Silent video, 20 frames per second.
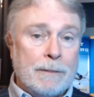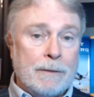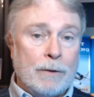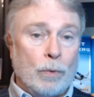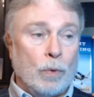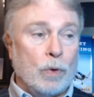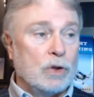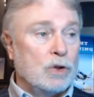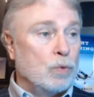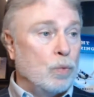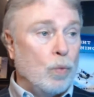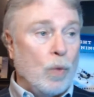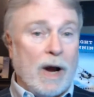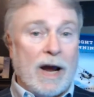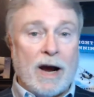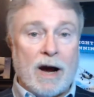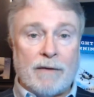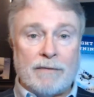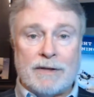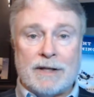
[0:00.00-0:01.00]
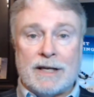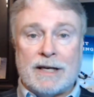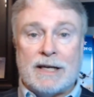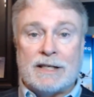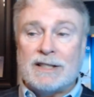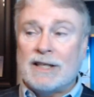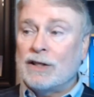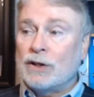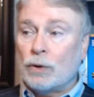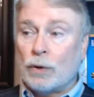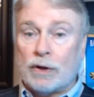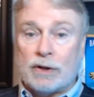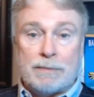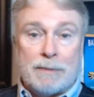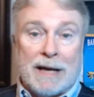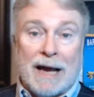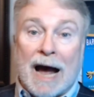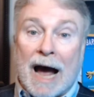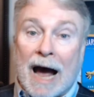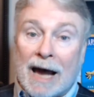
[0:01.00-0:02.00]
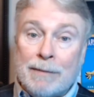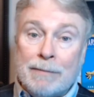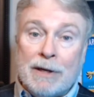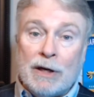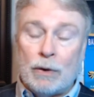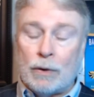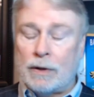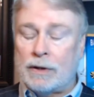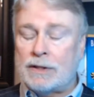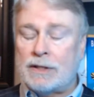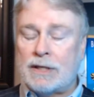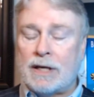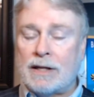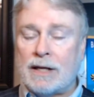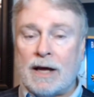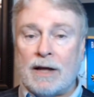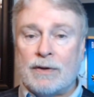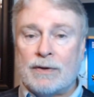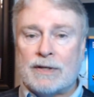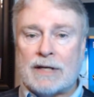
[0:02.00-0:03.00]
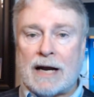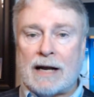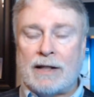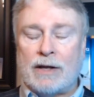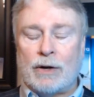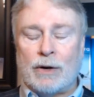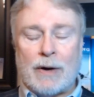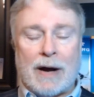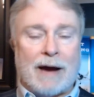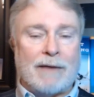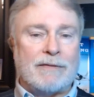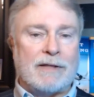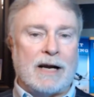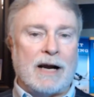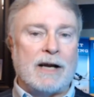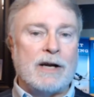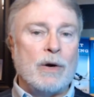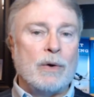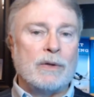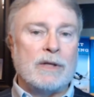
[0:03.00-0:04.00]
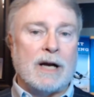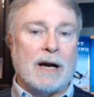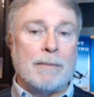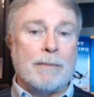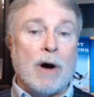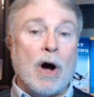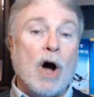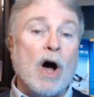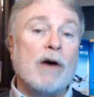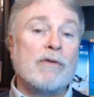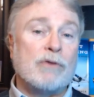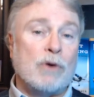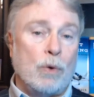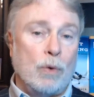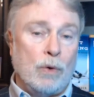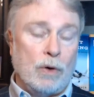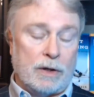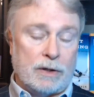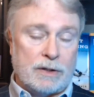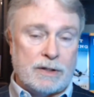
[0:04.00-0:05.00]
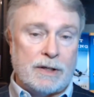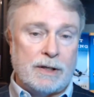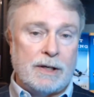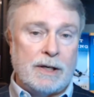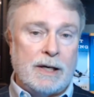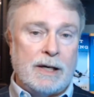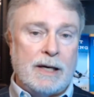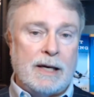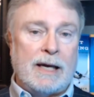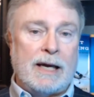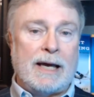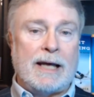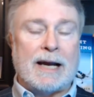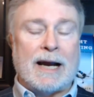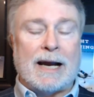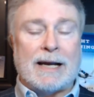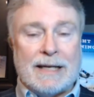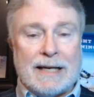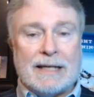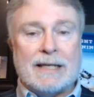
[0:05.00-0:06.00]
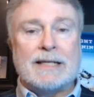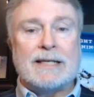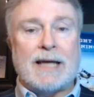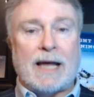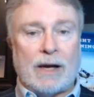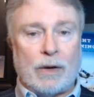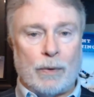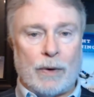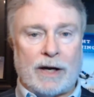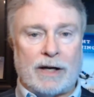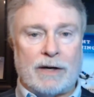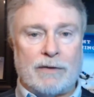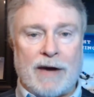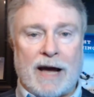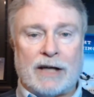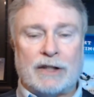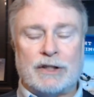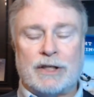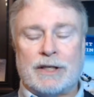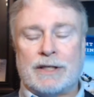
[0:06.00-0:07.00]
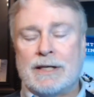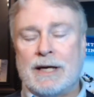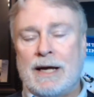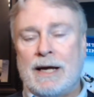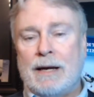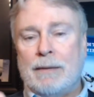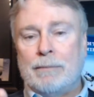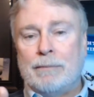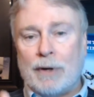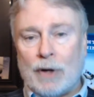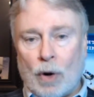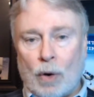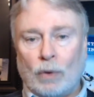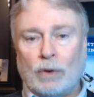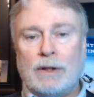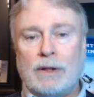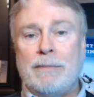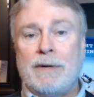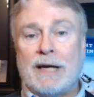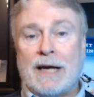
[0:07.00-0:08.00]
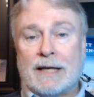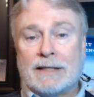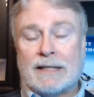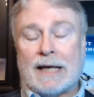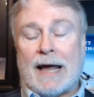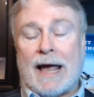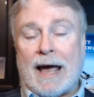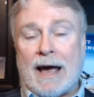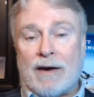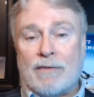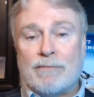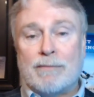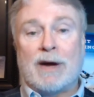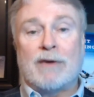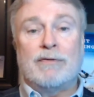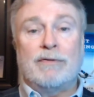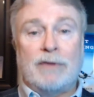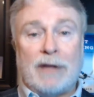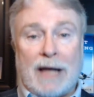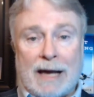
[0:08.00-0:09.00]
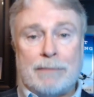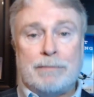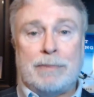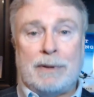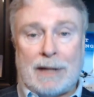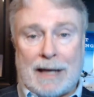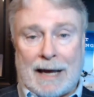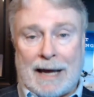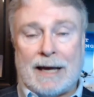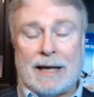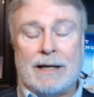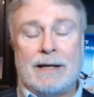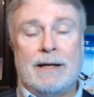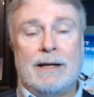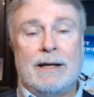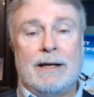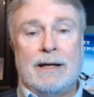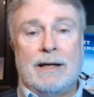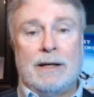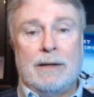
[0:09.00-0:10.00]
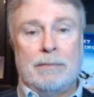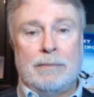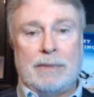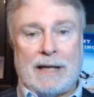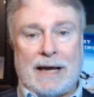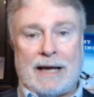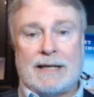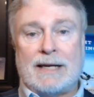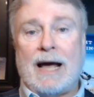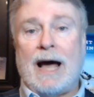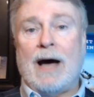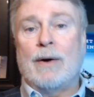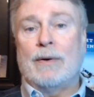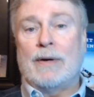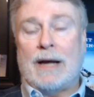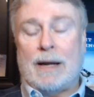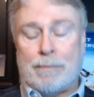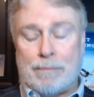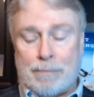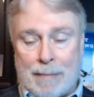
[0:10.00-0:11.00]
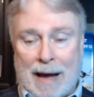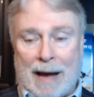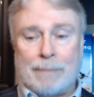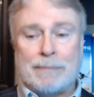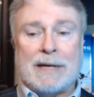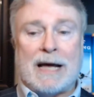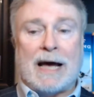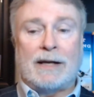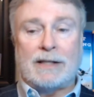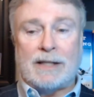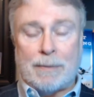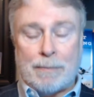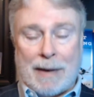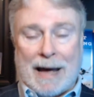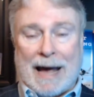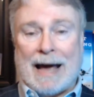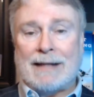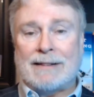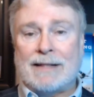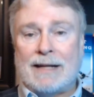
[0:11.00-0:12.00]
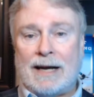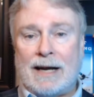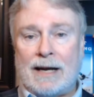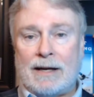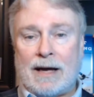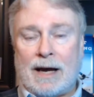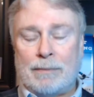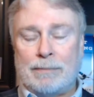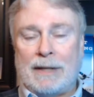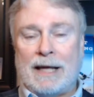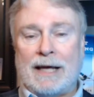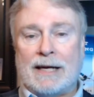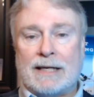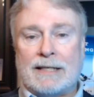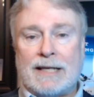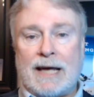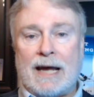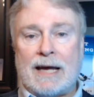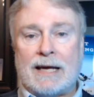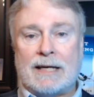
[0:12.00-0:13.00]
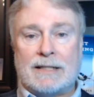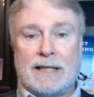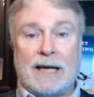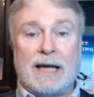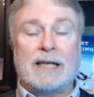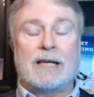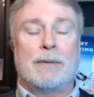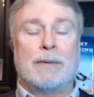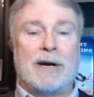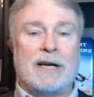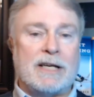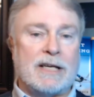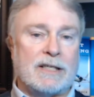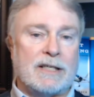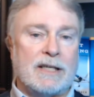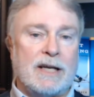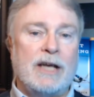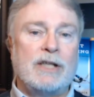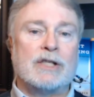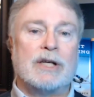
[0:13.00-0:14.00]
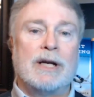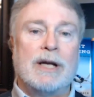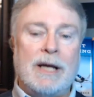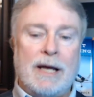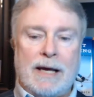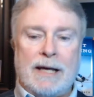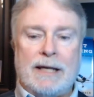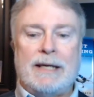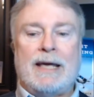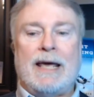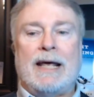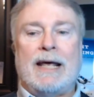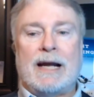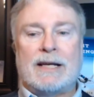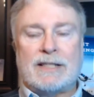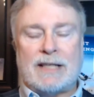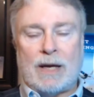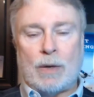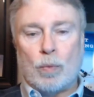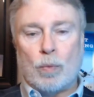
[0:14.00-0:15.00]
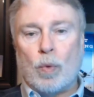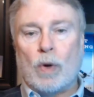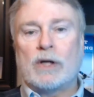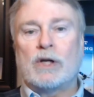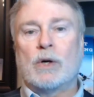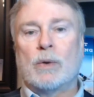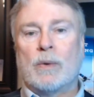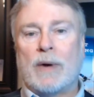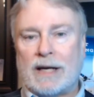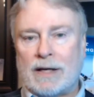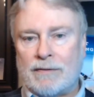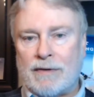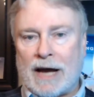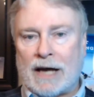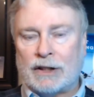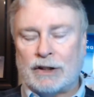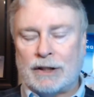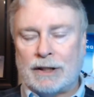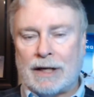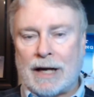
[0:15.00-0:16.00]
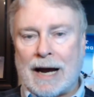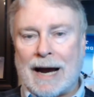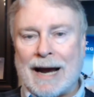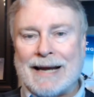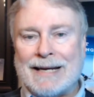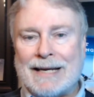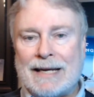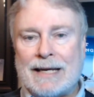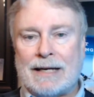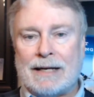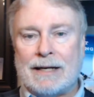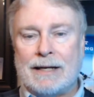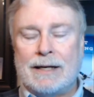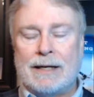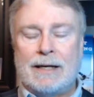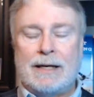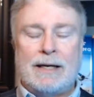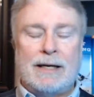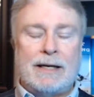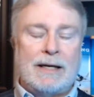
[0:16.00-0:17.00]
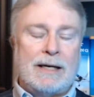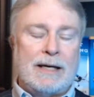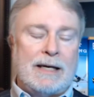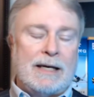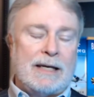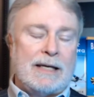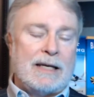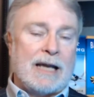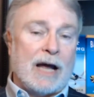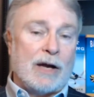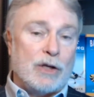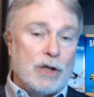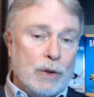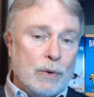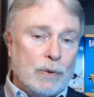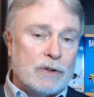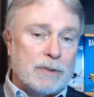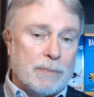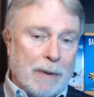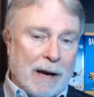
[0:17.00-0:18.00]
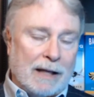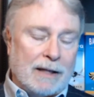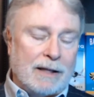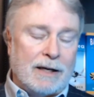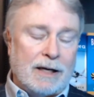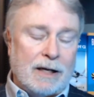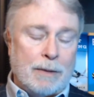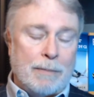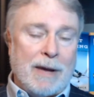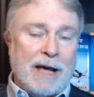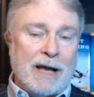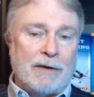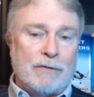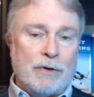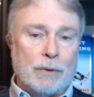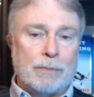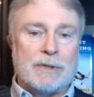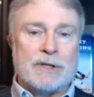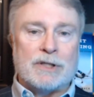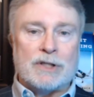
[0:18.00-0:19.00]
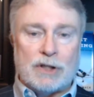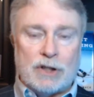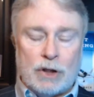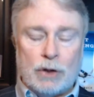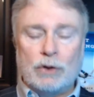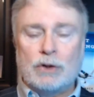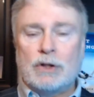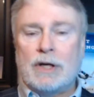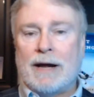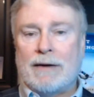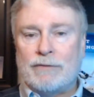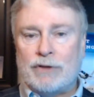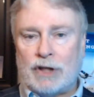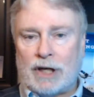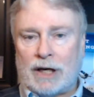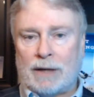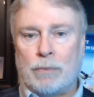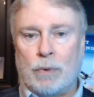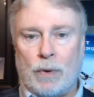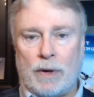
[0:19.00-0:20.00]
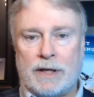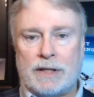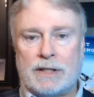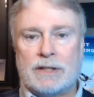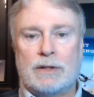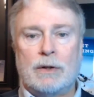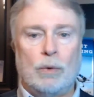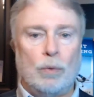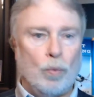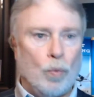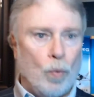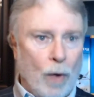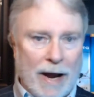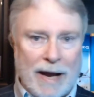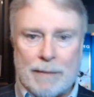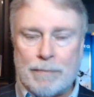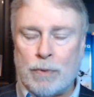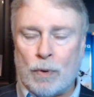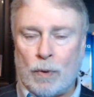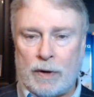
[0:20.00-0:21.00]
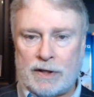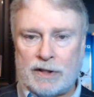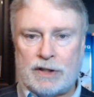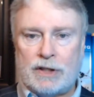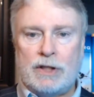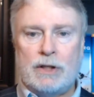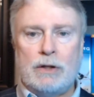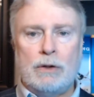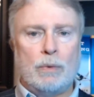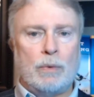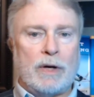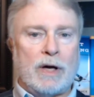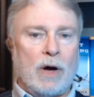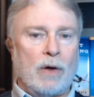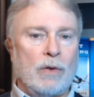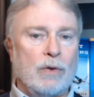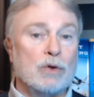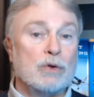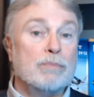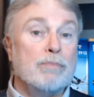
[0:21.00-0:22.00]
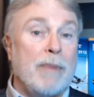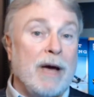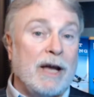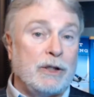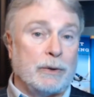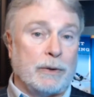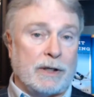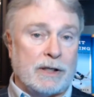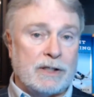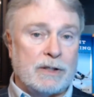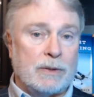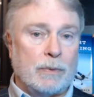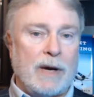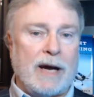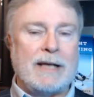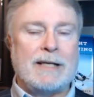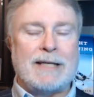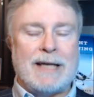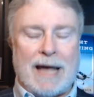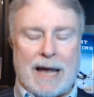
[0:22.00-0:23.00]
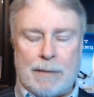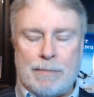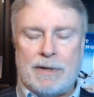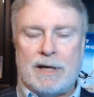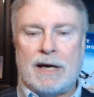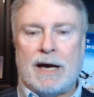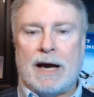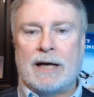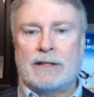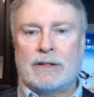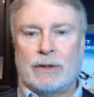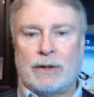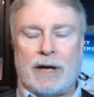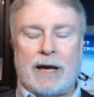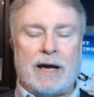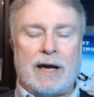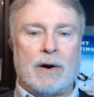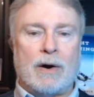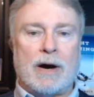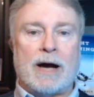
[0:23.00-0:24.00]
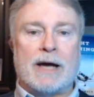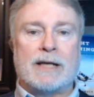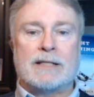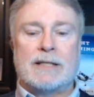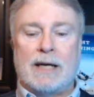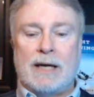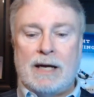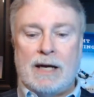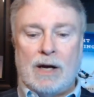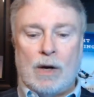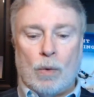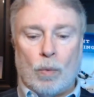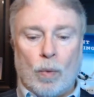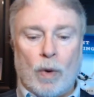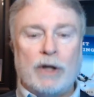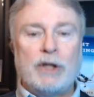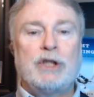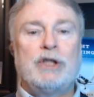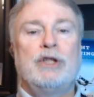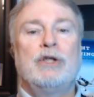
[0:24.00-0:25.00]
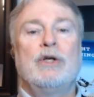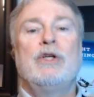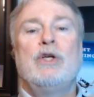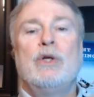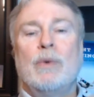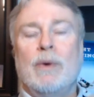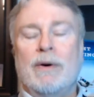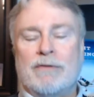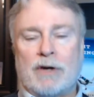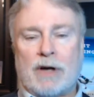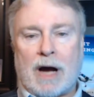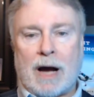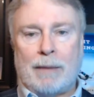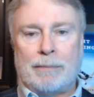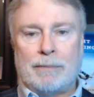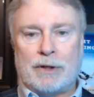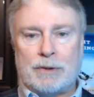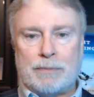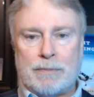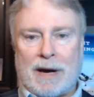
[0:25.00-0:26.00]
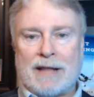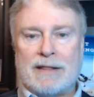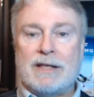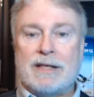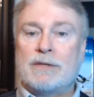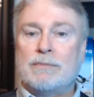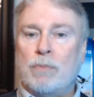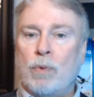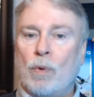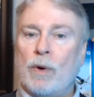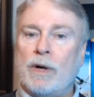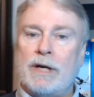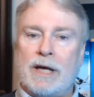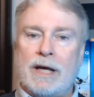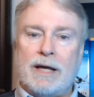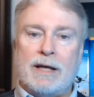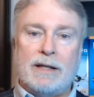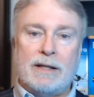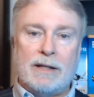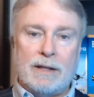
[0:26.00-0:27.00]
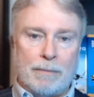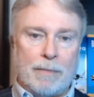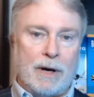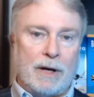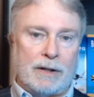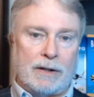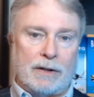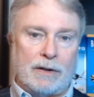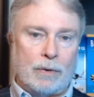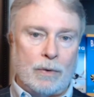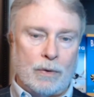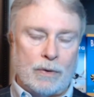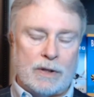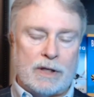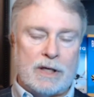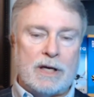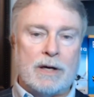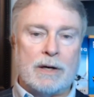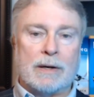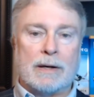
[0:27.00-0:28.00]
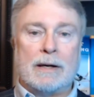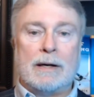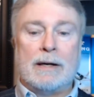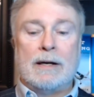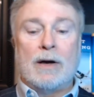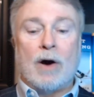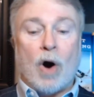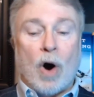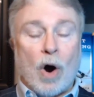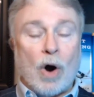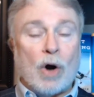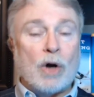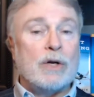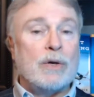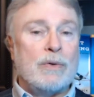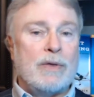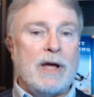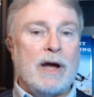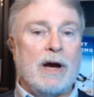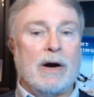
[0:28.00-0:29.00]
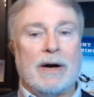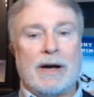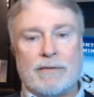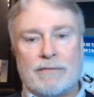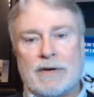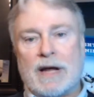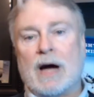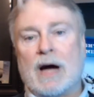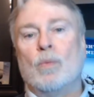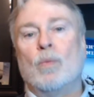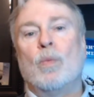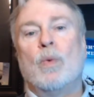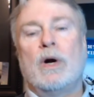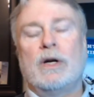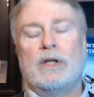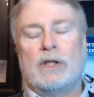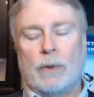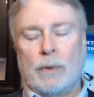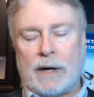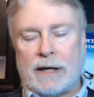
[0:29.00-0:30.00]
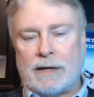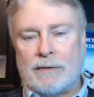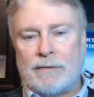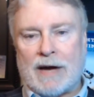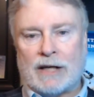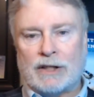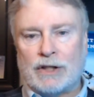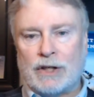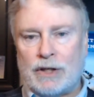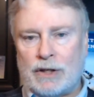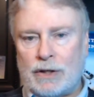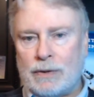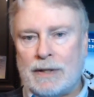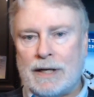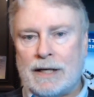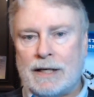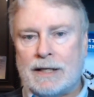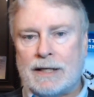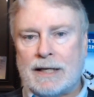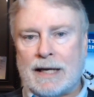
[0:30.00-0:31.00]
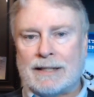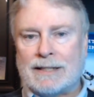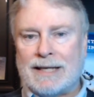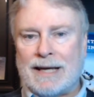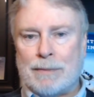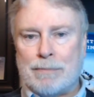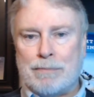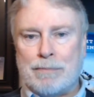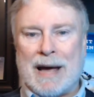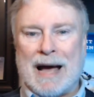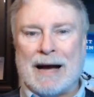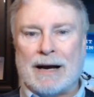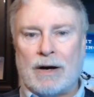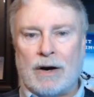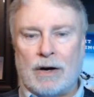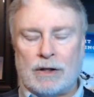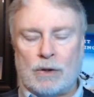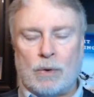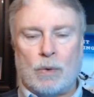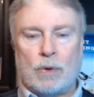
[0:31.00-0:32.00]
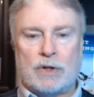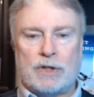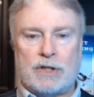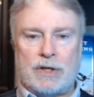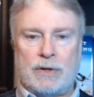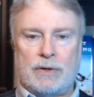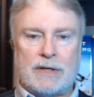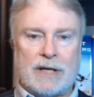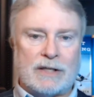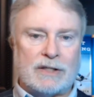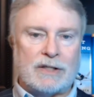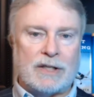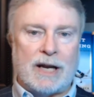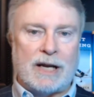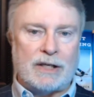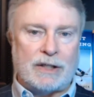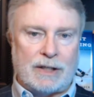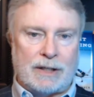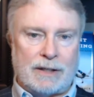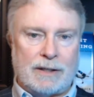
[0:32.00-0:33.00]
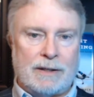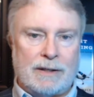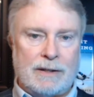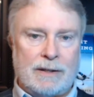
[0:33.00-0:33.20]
or it's way off in the distance, or it's behind me, or it's on the other side of the aircraft, then I know that I'm off course and I need to take corrective actions. But only because I have my flight plan planned out, mapped out the path that I plan to take to get to my destination, can I say what corrective action I need. Now, you as a pilot in command of your business, you should have checkpoints, waypoints too. We call those metrics, right? KPIs or KRIs. What should you have accomplished by this point in the month or the year? Are you there? And if not, what corrective action do you need to take to get back on course to your destination?